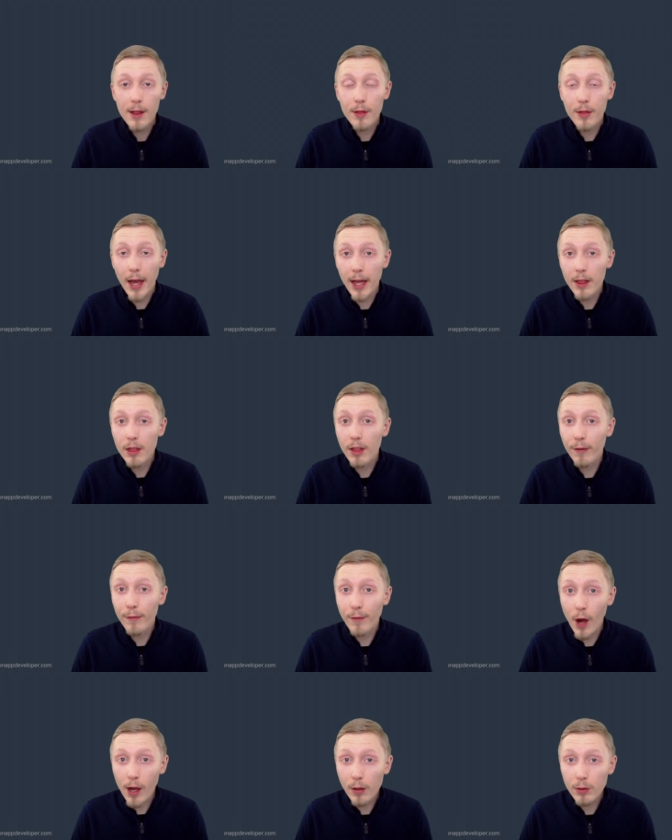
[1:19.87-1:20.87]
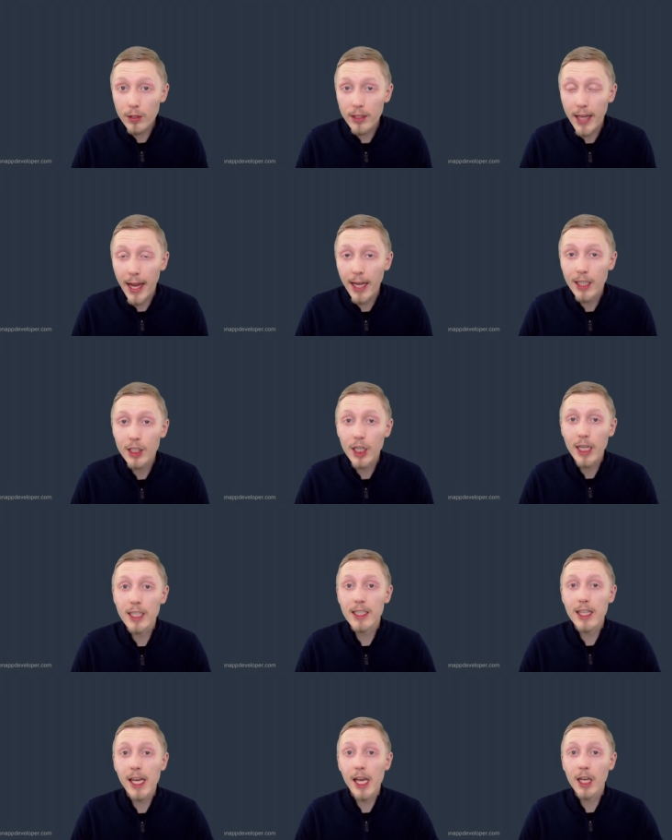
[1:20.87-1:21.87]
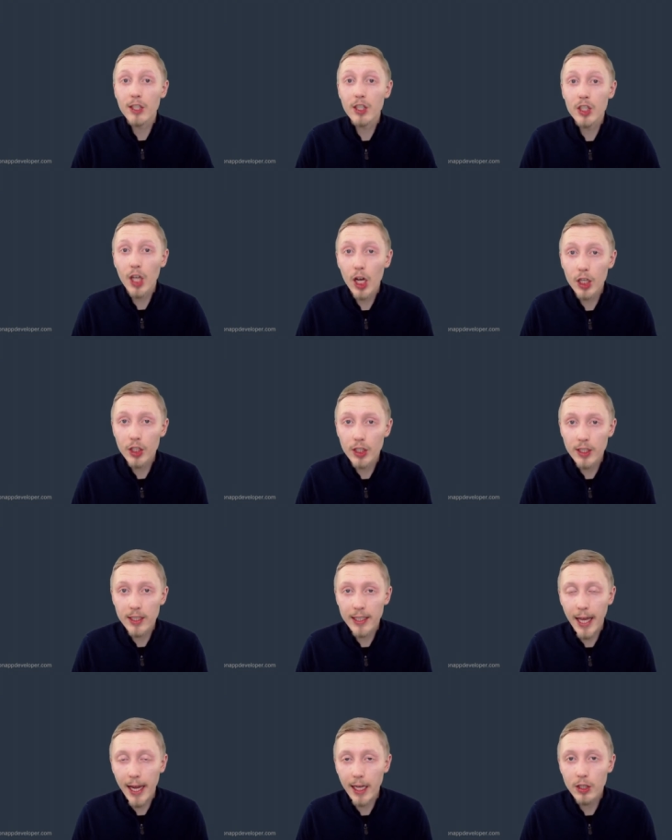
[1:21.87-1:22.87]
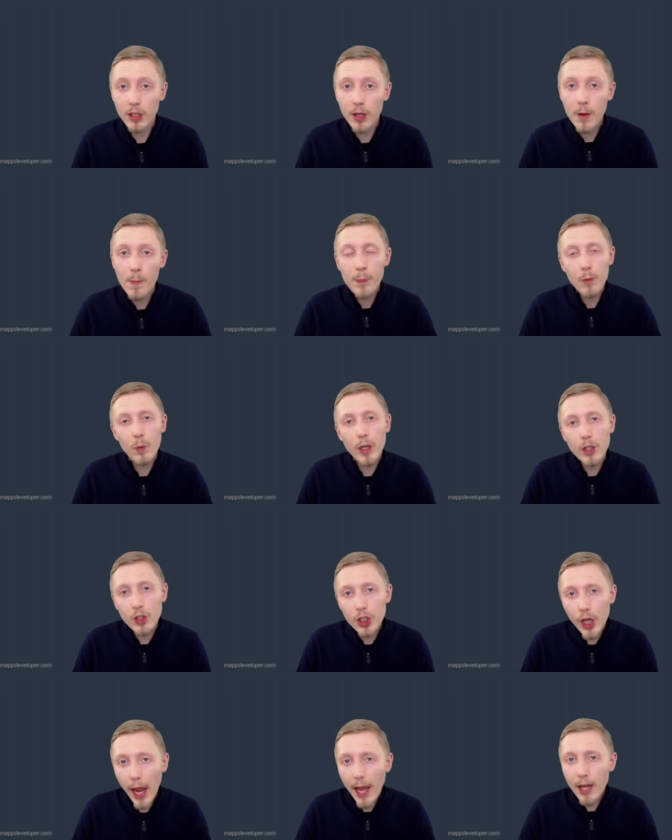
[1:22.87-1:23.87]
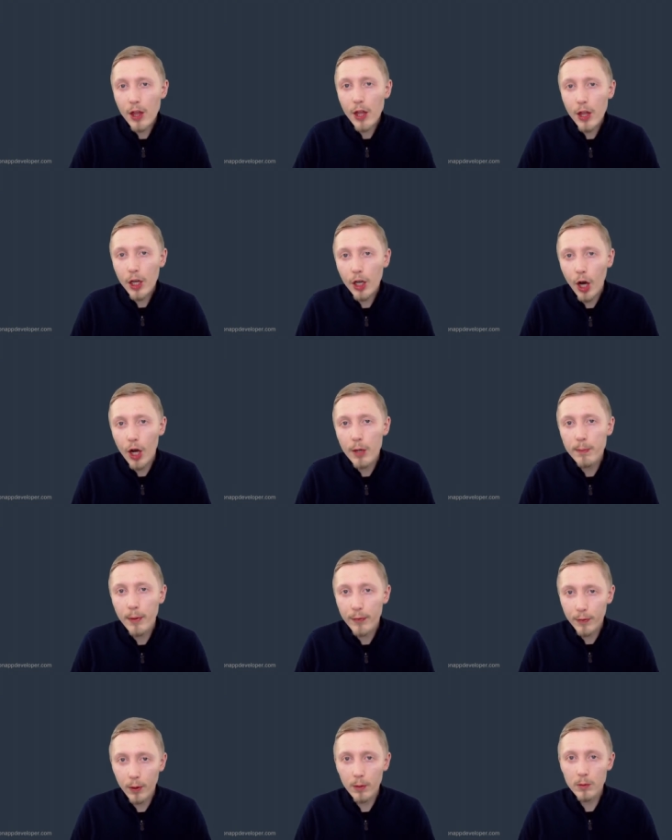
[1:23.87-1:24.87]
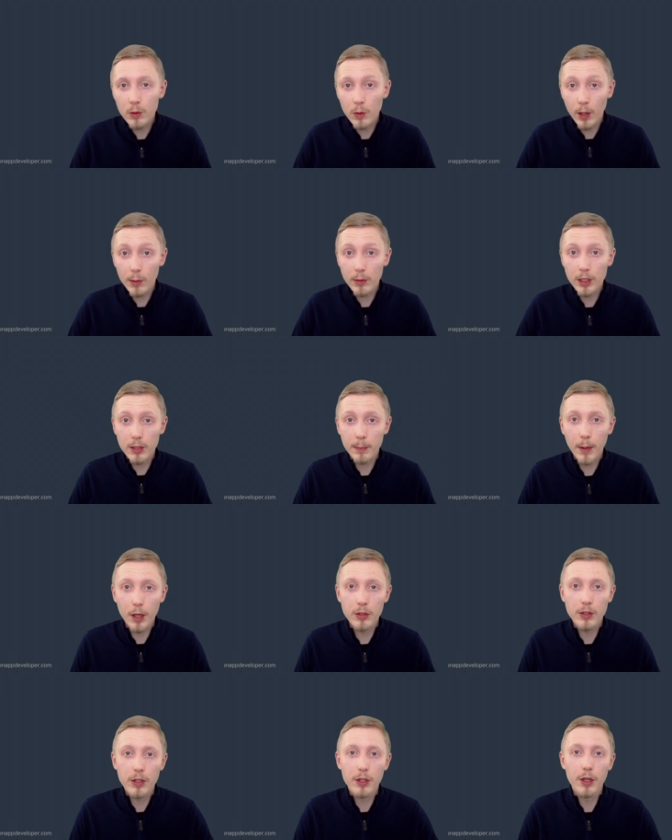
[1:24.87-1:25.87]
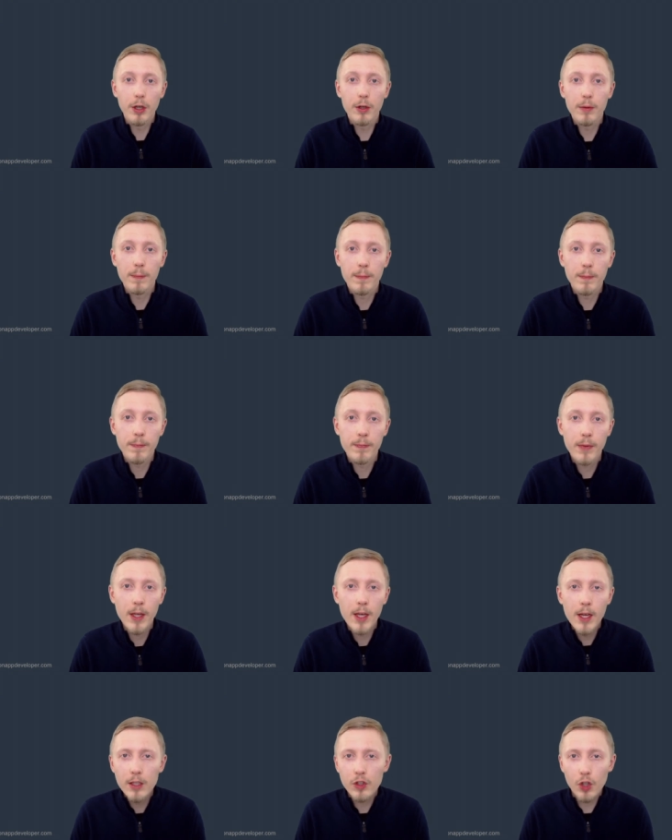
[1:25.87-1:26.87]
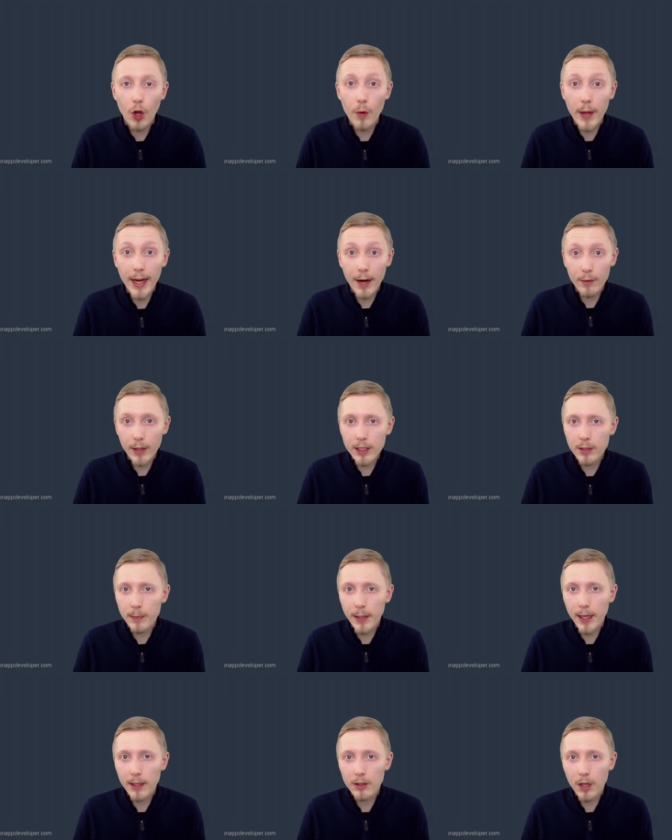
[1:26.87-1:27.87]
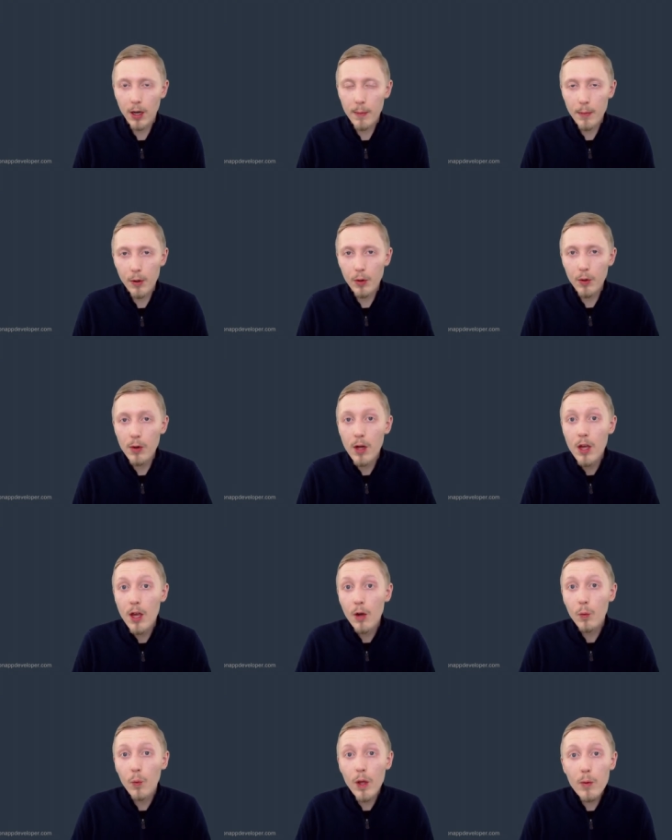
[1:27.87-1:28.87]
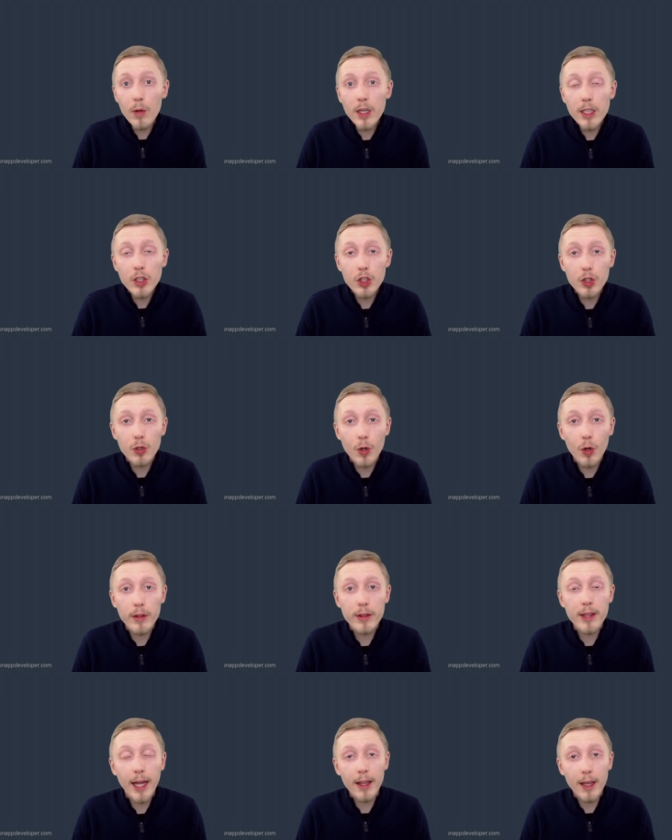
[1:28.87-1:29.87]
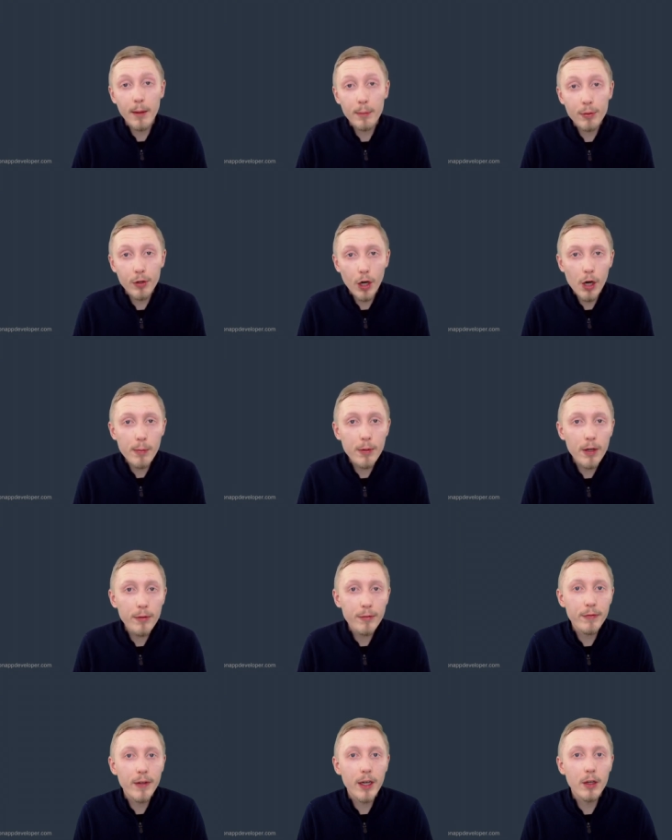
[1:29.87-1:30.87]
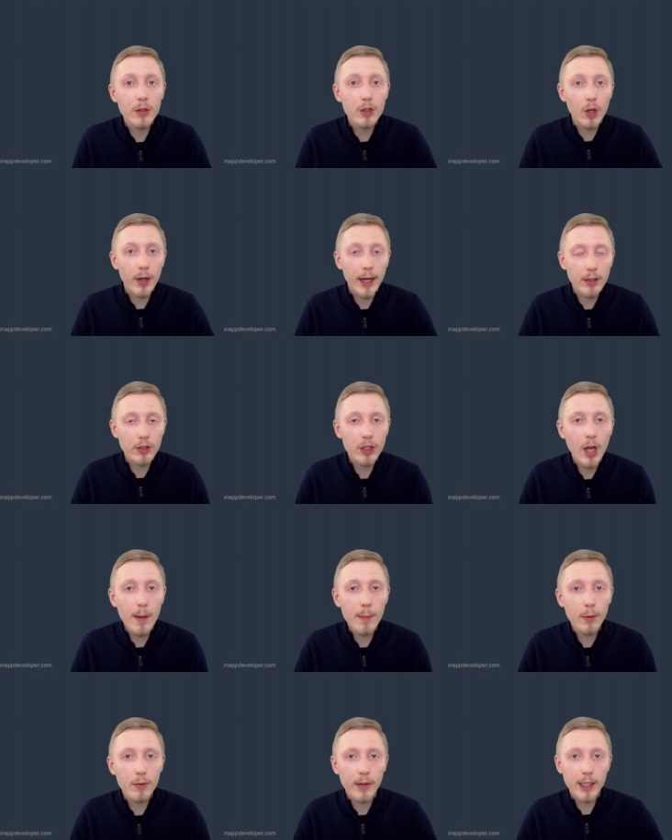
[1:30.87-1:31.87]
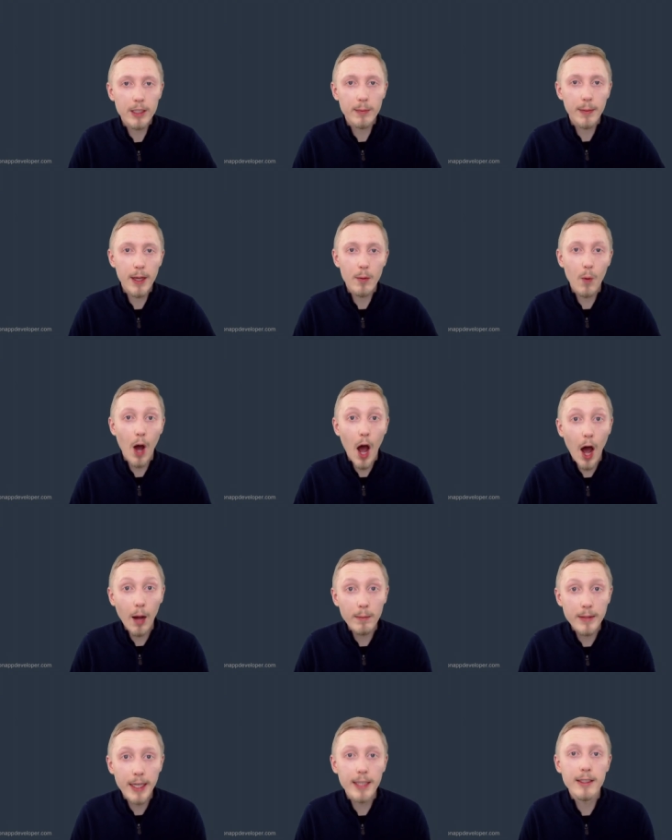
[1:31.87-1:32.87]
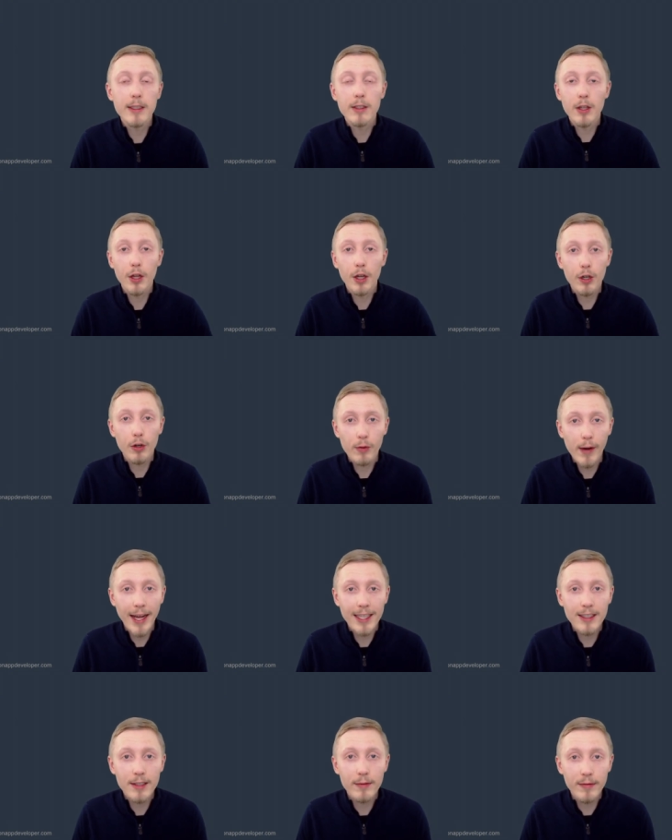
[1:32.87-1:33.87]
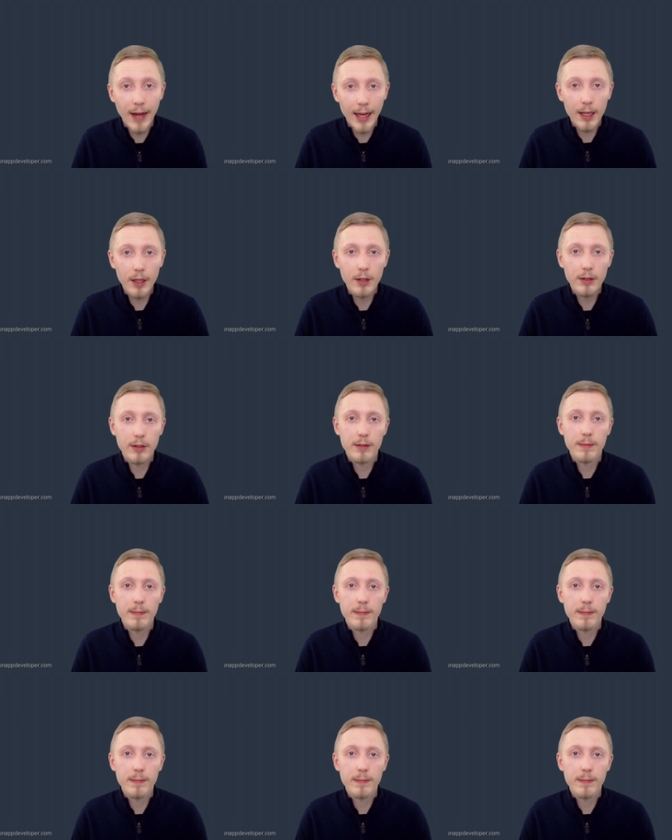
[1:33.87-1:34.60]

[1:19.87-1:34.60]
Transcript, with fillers: Then the final stage is the assertion stage, where you check that the code performed what it was supposed to do. So in our recipe example, we would ensure that the appropriate fields on our sample recipe were updated to the correct values.